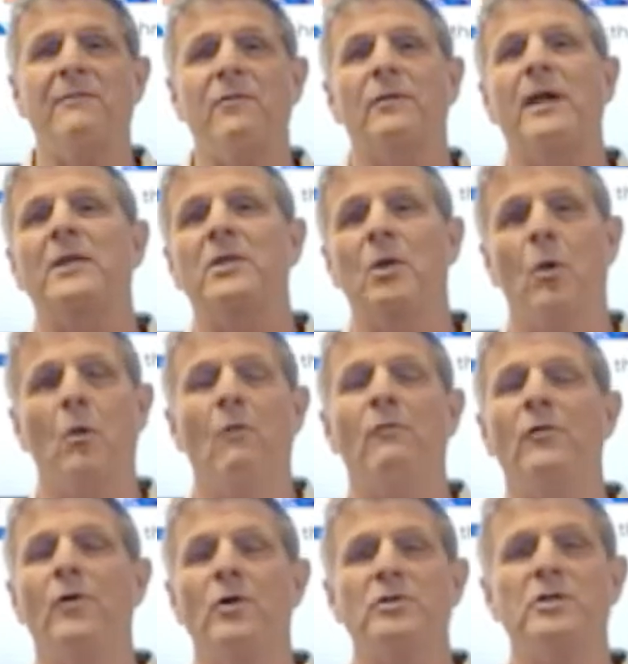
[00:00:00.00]
If you like the
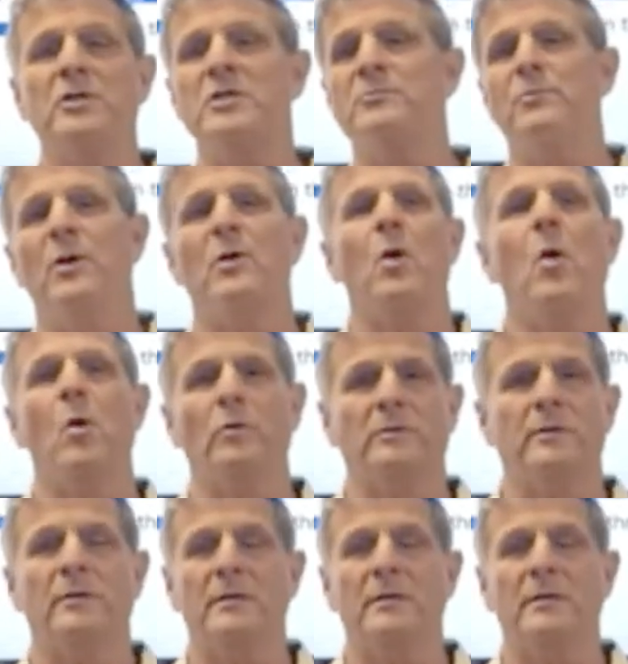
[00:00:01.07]
old version, just put old.